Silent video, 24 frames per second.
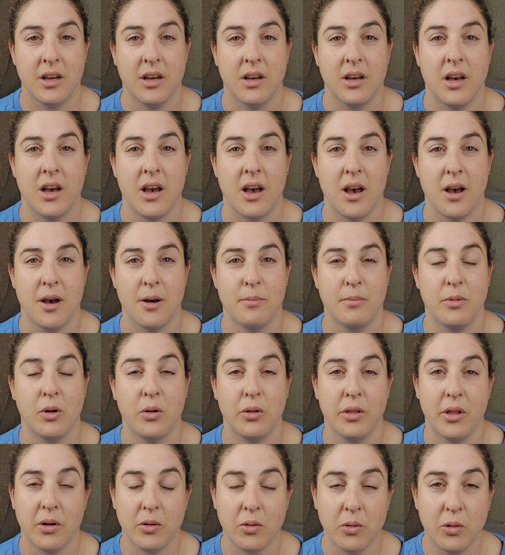
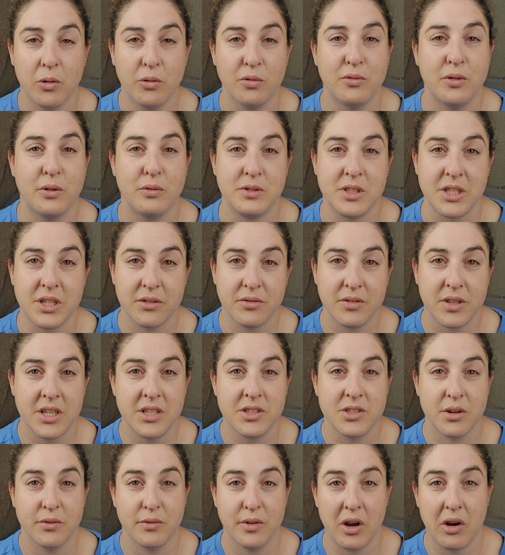Although all 50 of these are
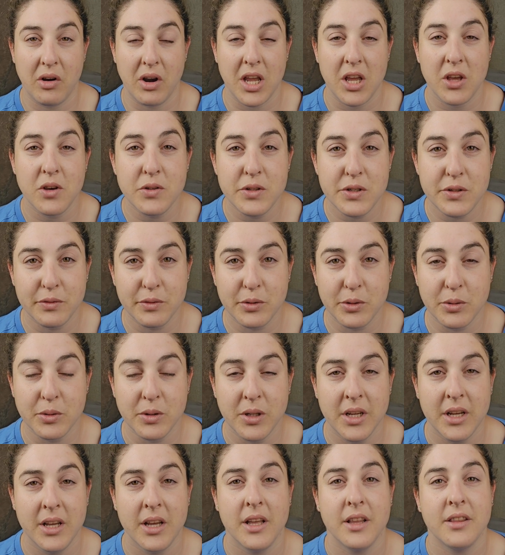very useful,
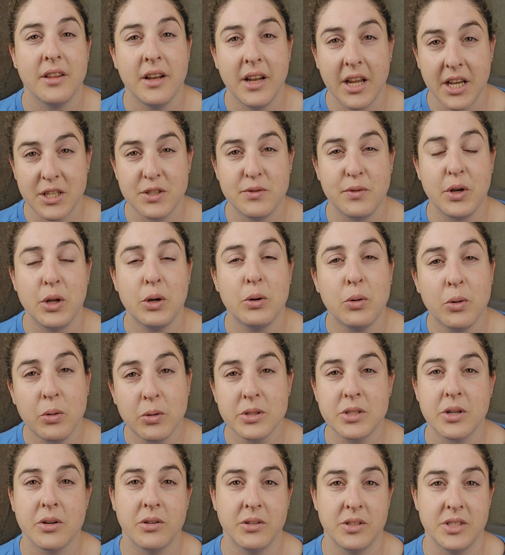the next video also
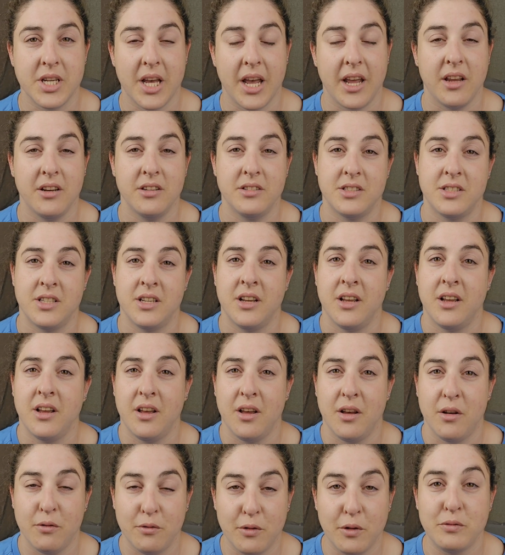contains
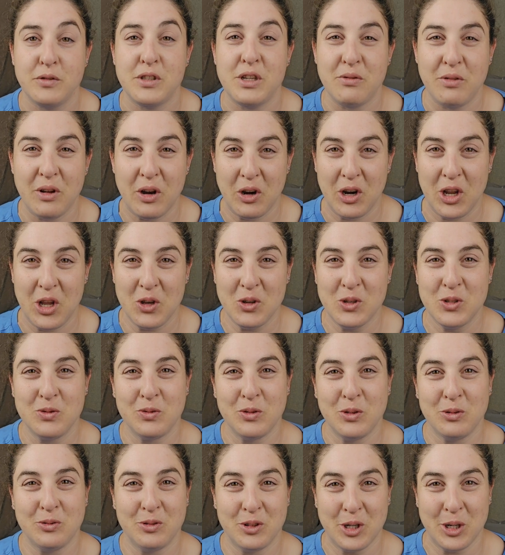50 very useful
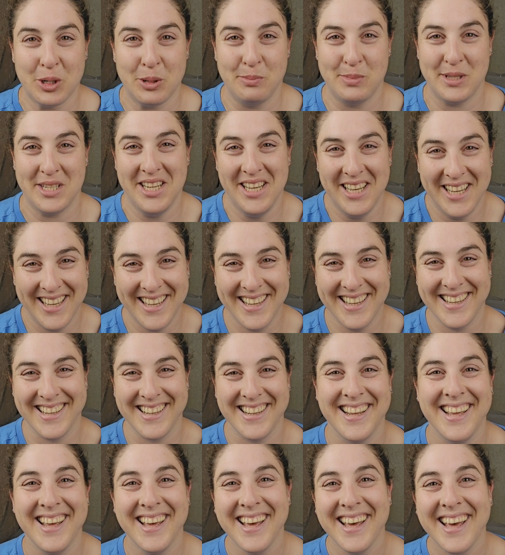verbs.
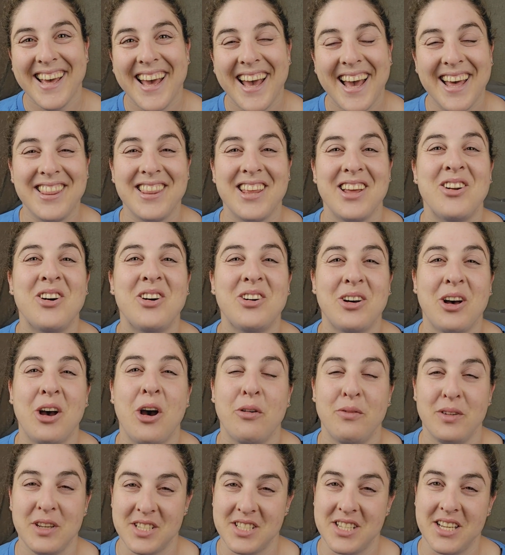And then
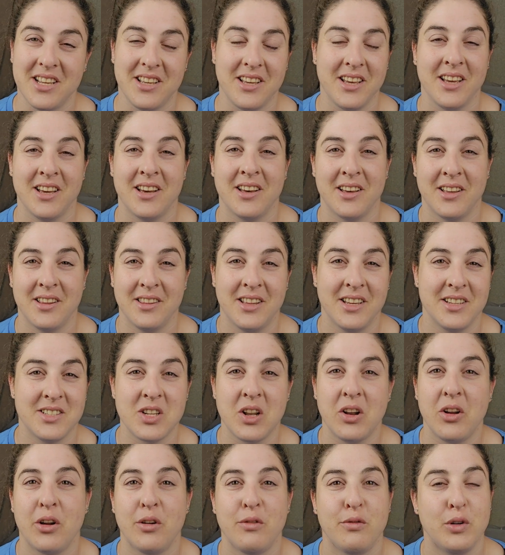obviously there's a
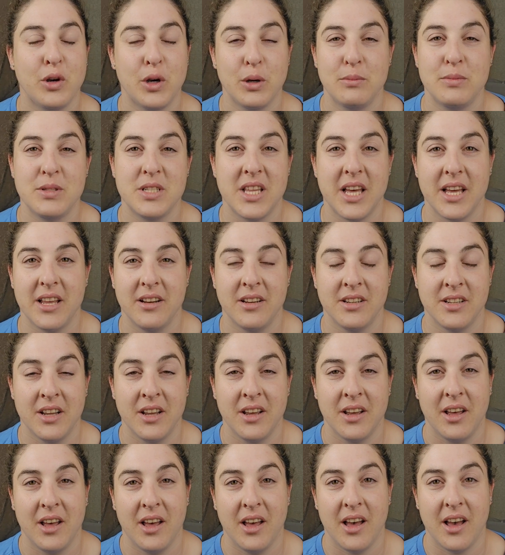lot of verbs that
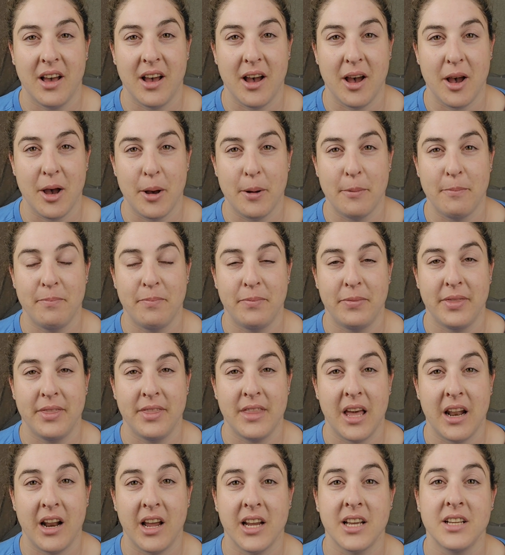
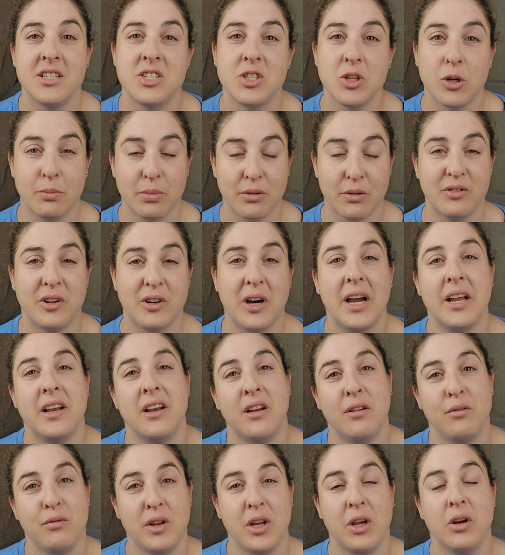I can still provide in a
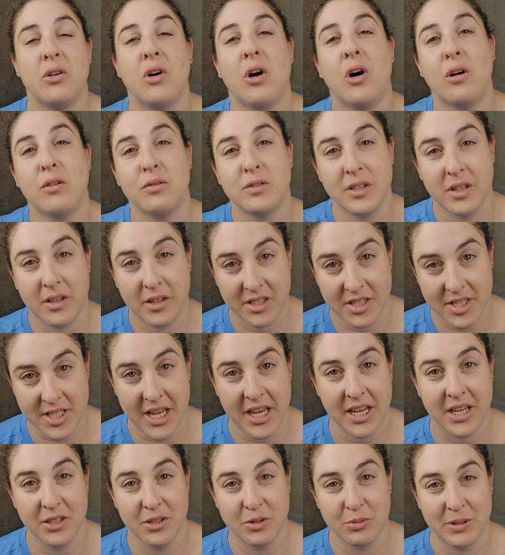video after the
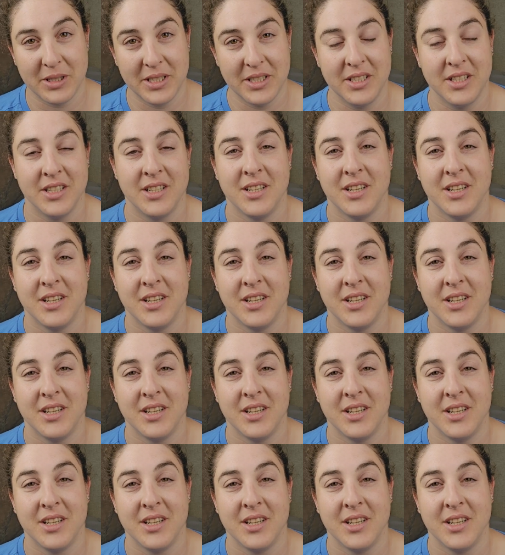second one.